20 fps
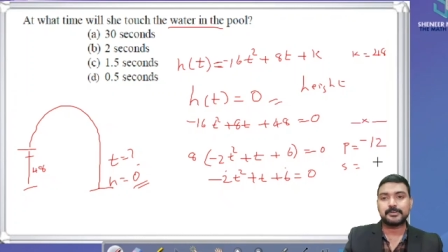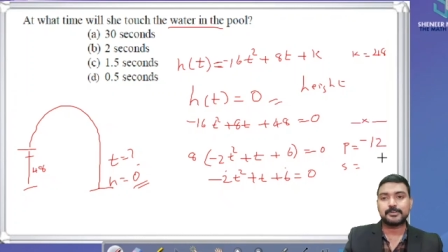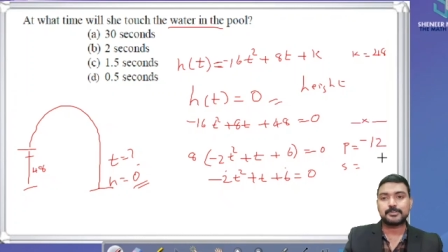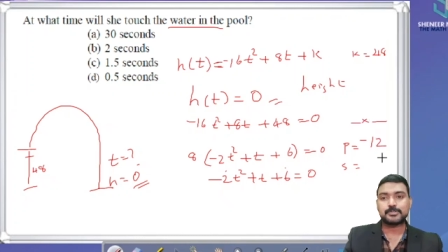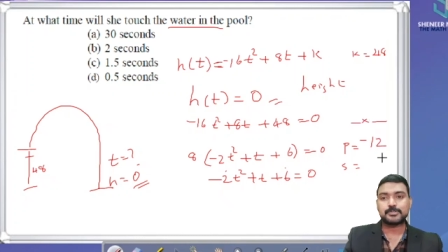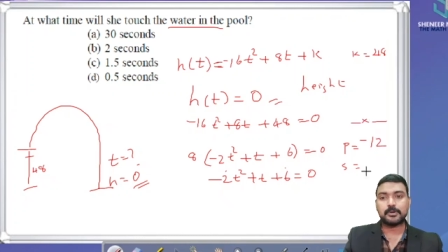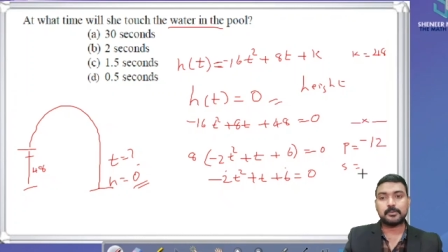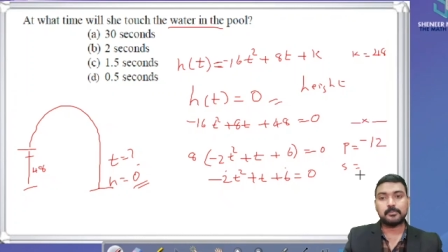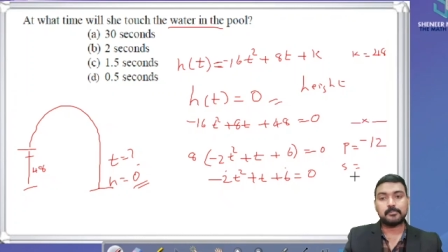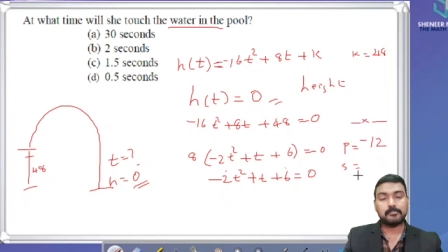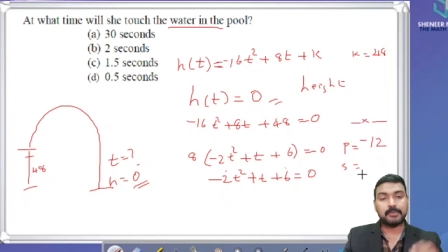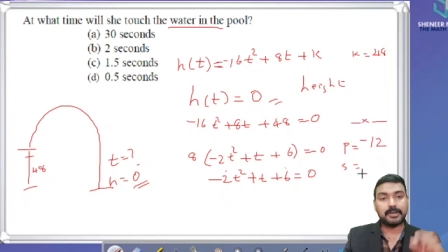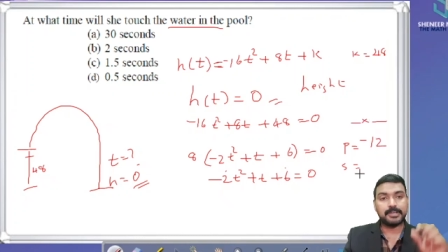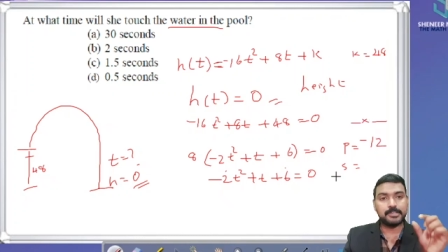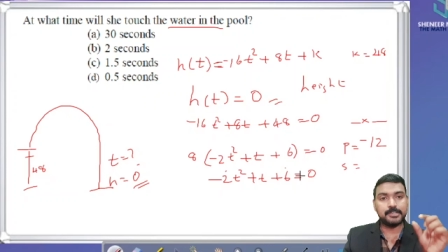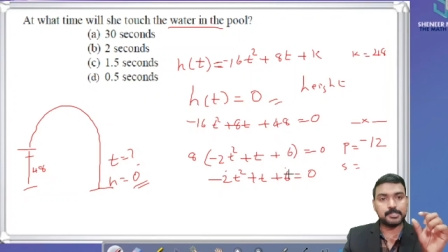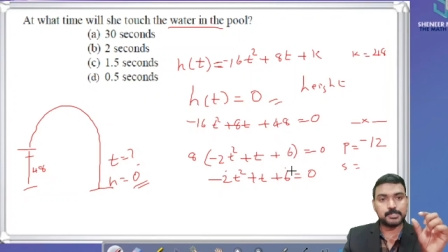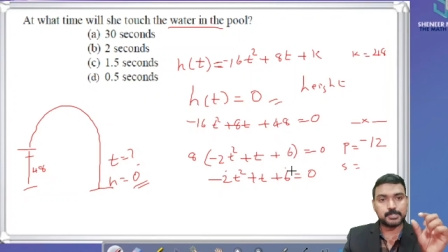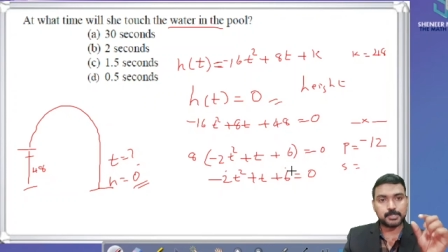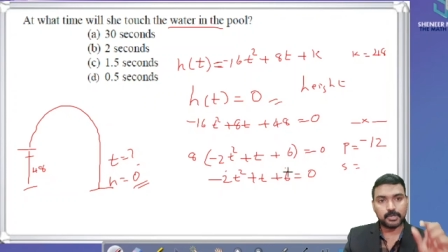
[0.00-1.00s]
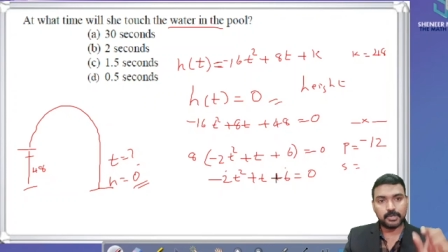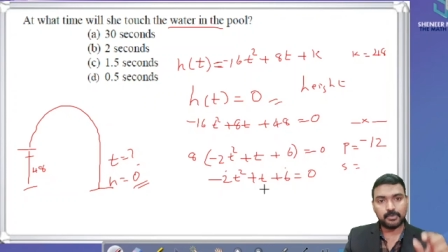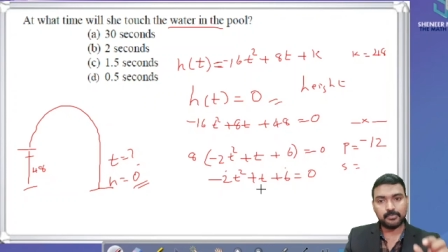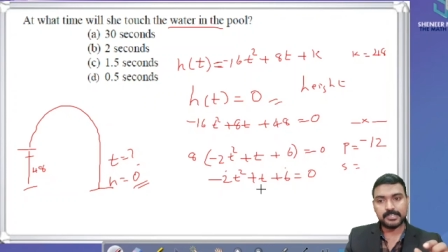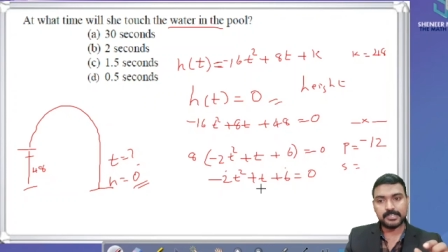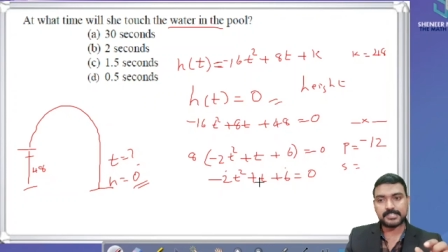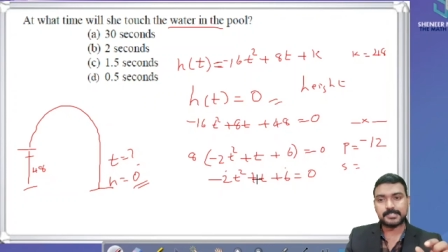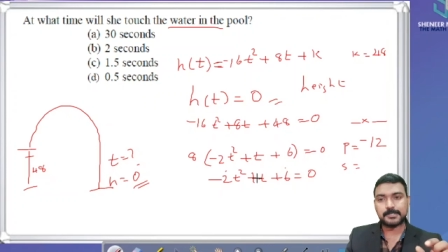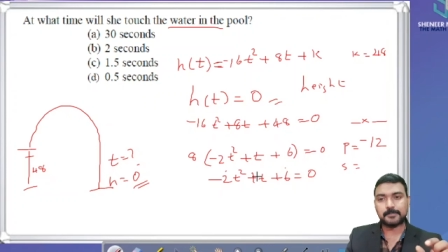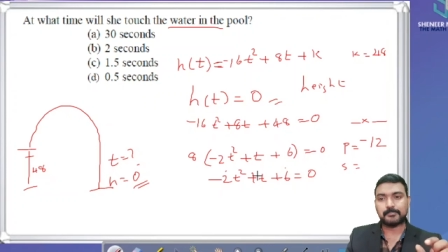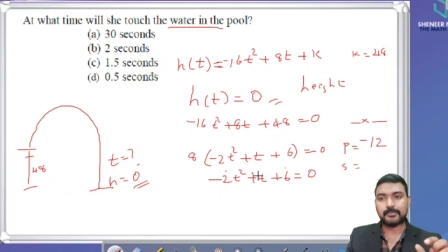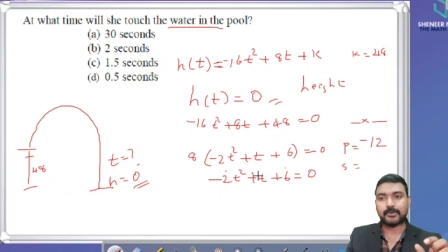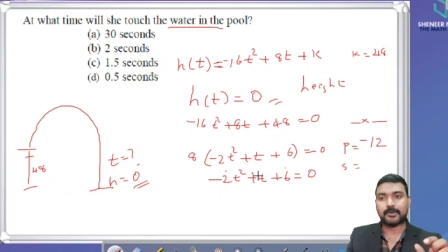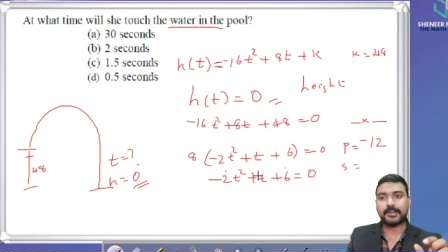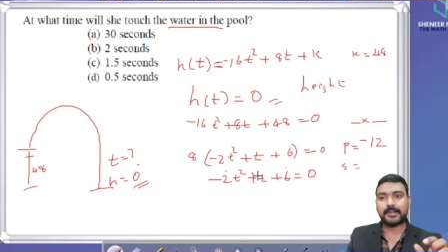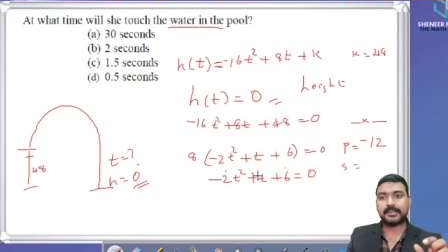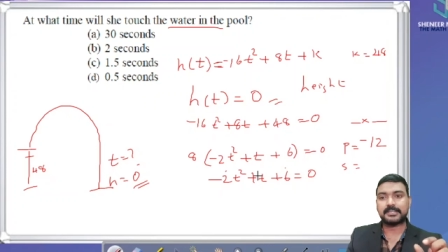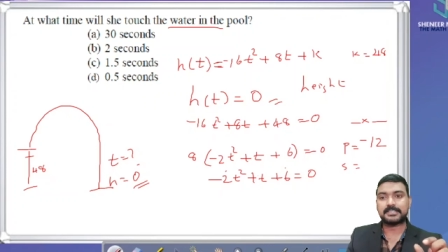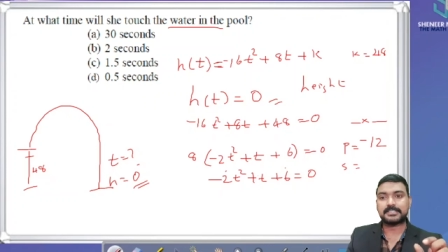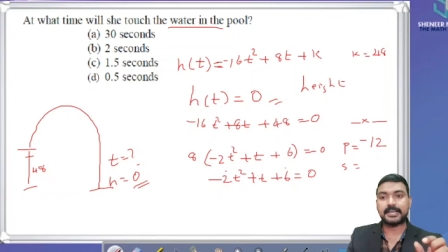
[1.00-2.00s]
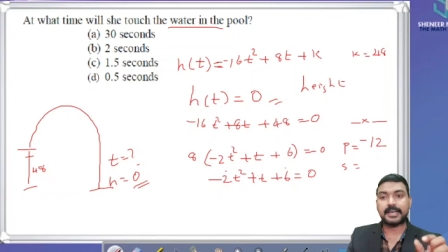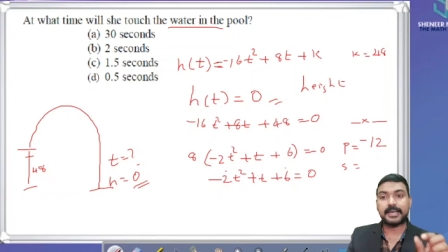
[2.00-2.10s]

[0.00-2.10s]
So minus 12 is the product